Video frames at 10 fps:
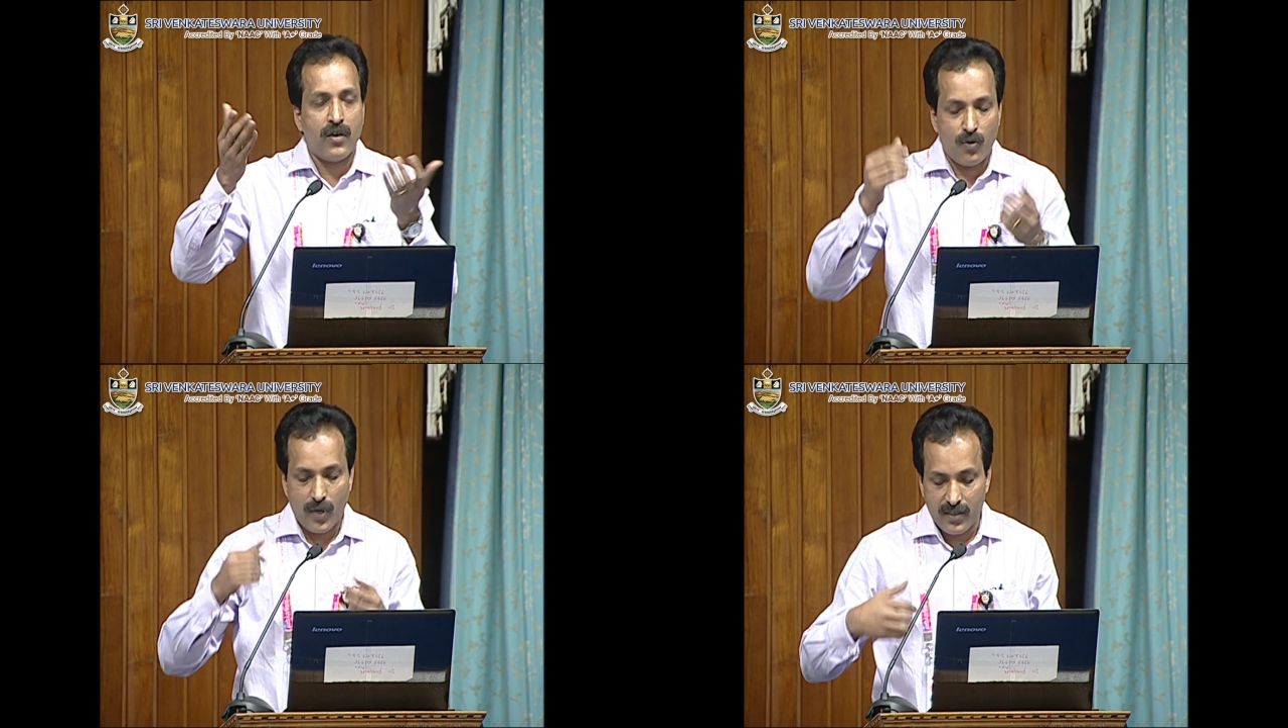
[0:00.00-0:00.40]

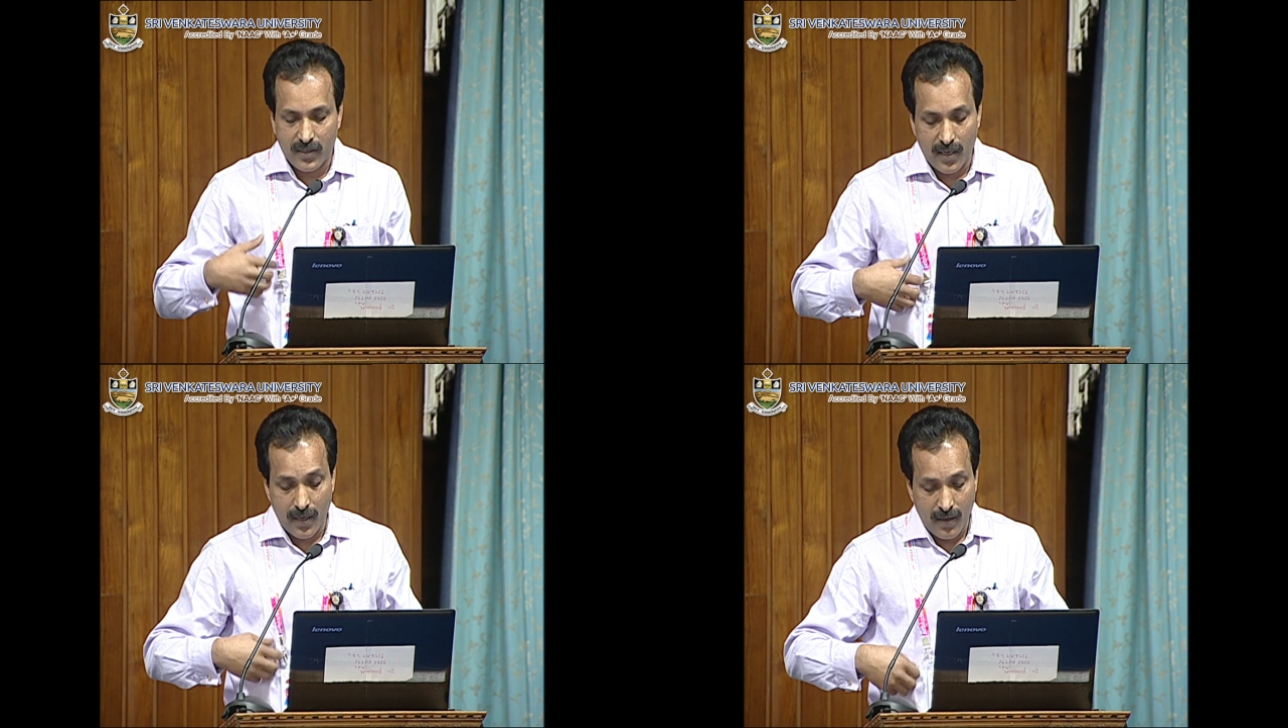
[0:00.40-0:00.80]
you can
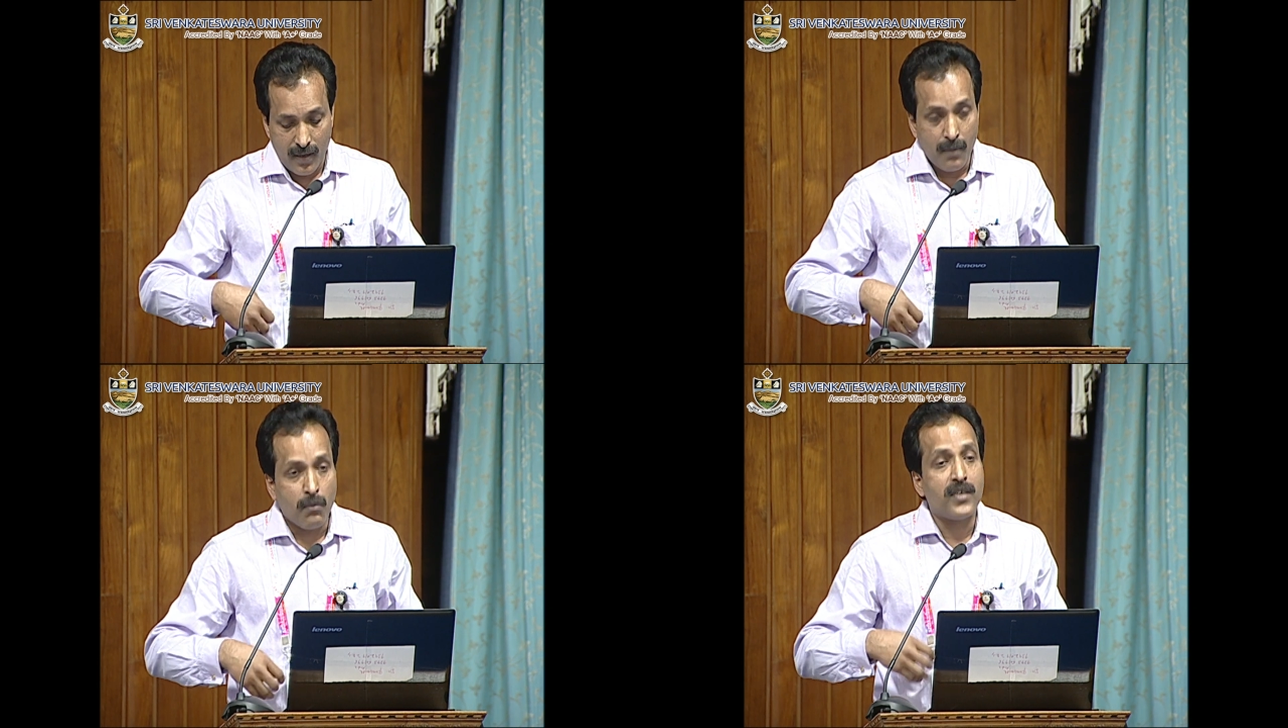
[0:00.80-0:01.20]
see
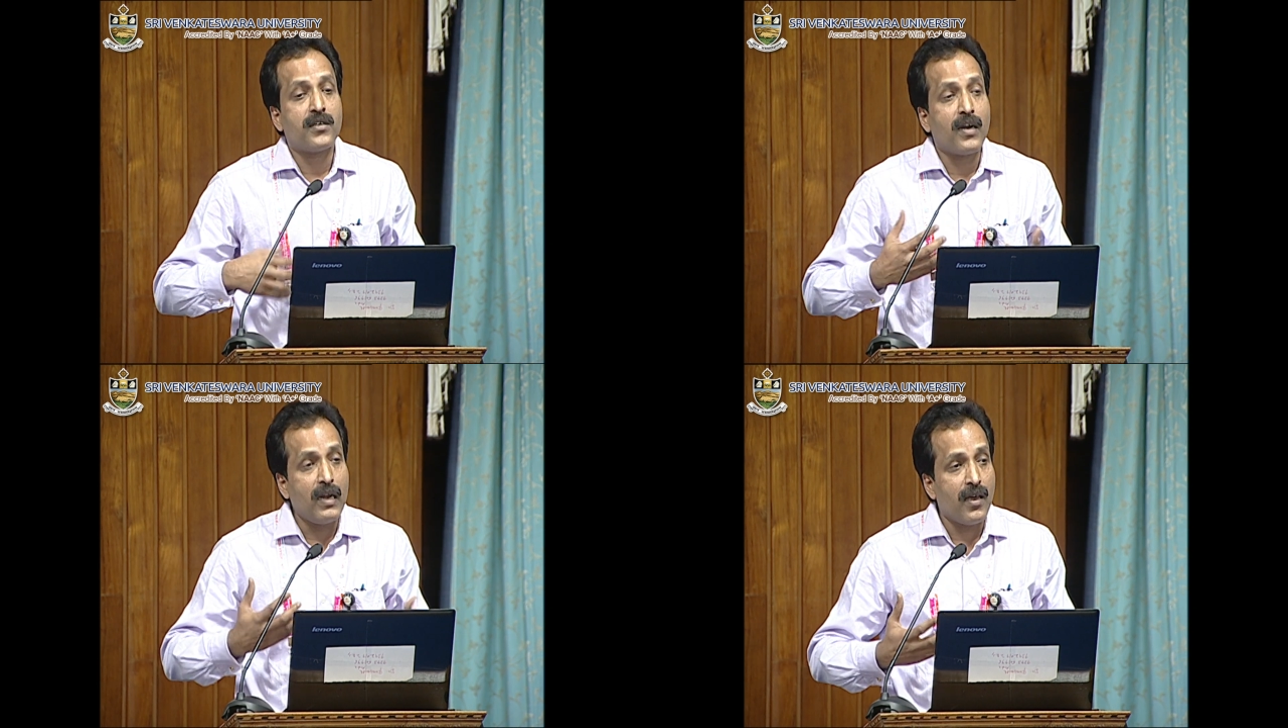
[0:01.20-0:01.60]
much
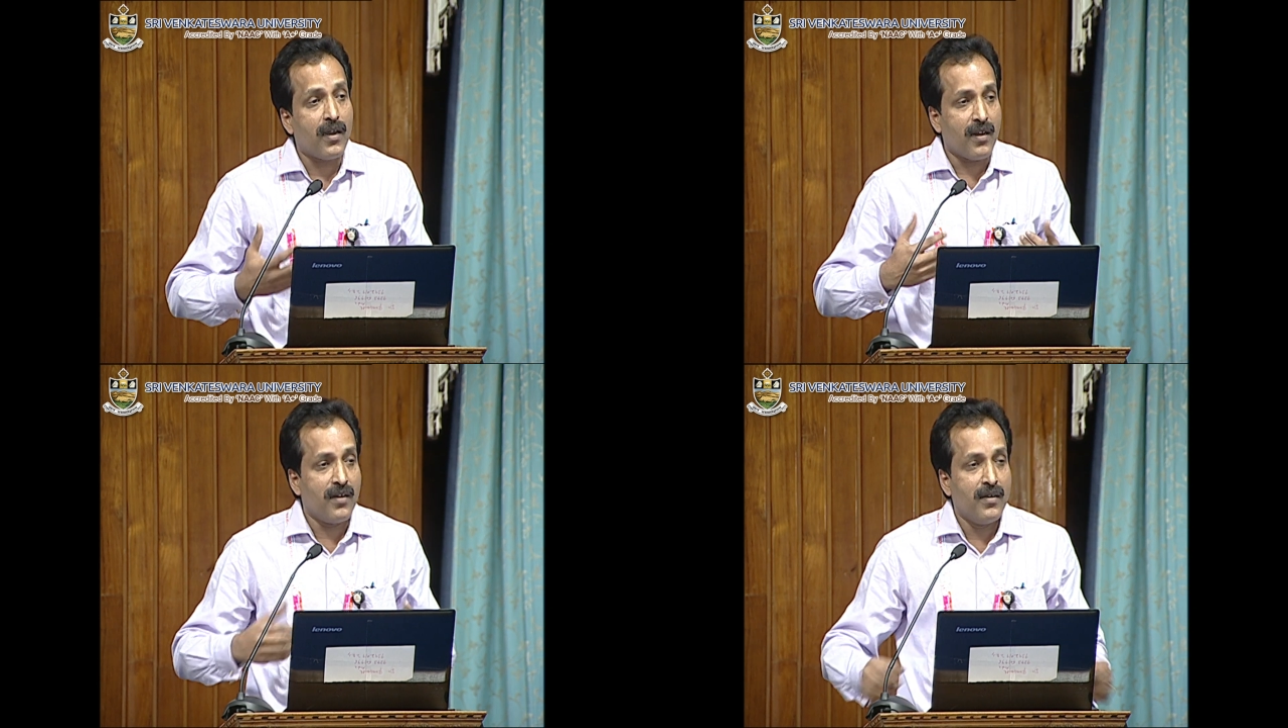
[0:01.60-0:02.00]

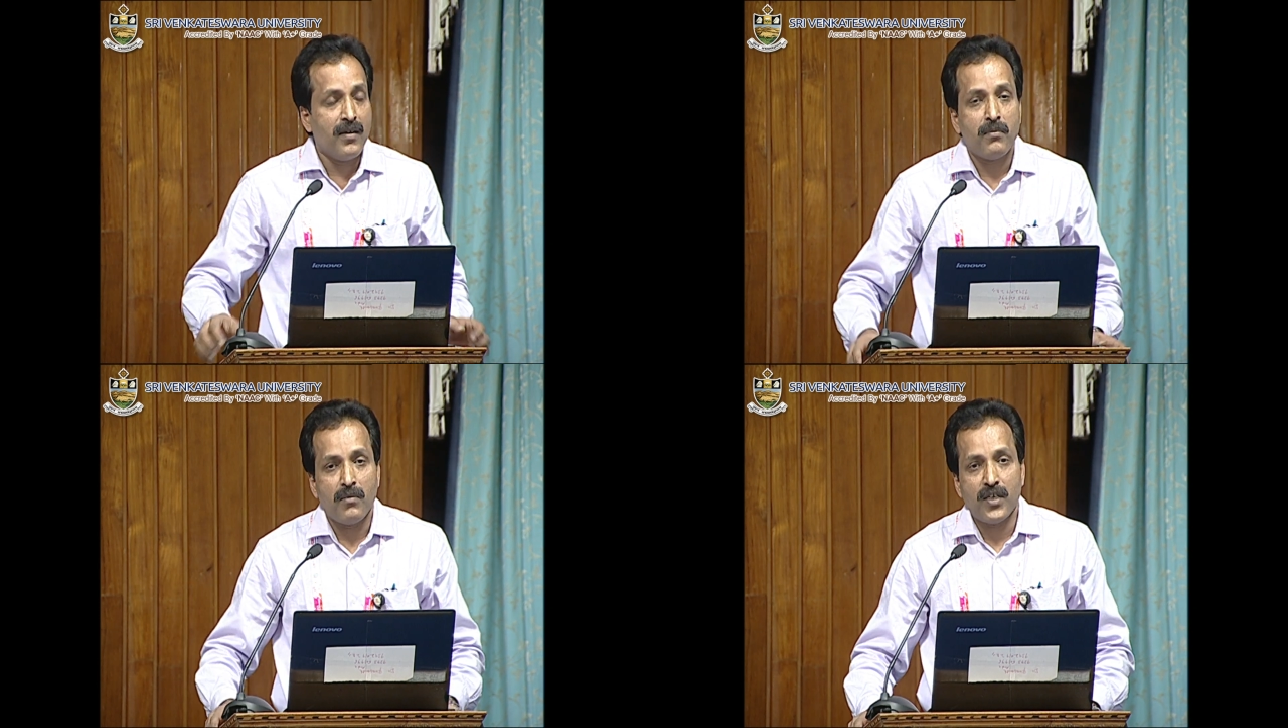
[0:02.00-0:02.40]
clearer,
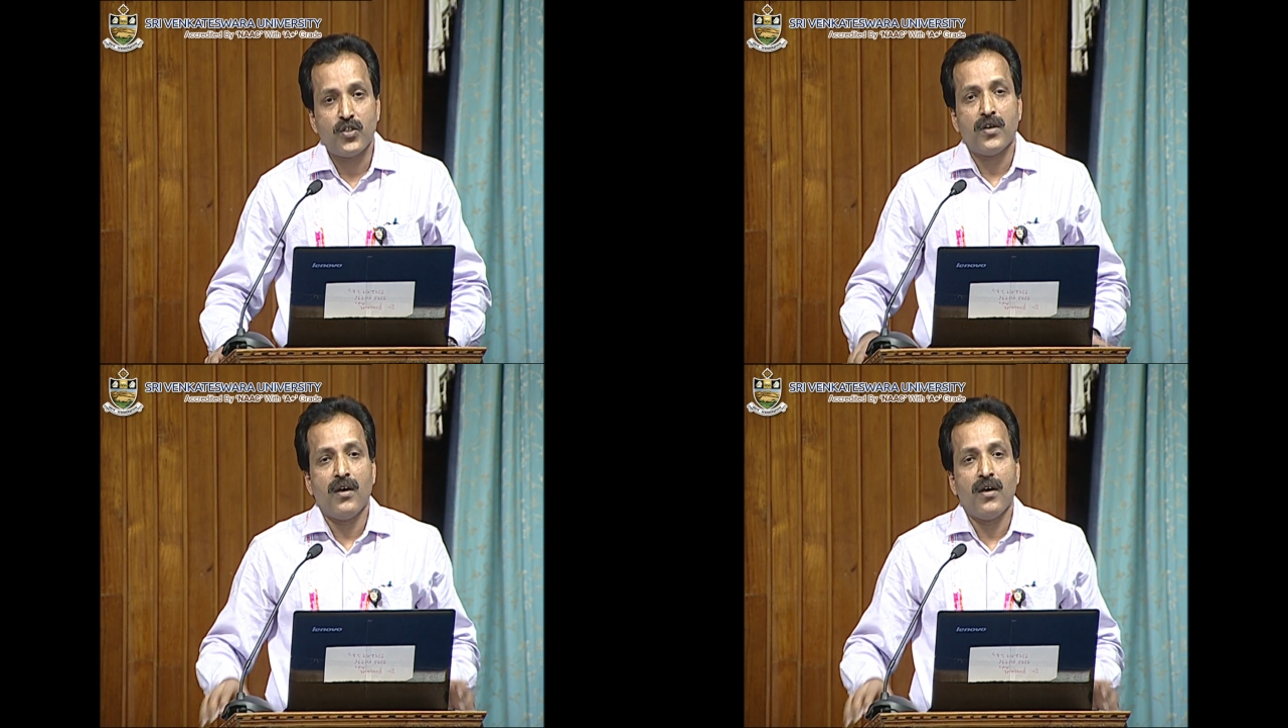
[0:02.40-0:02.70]
much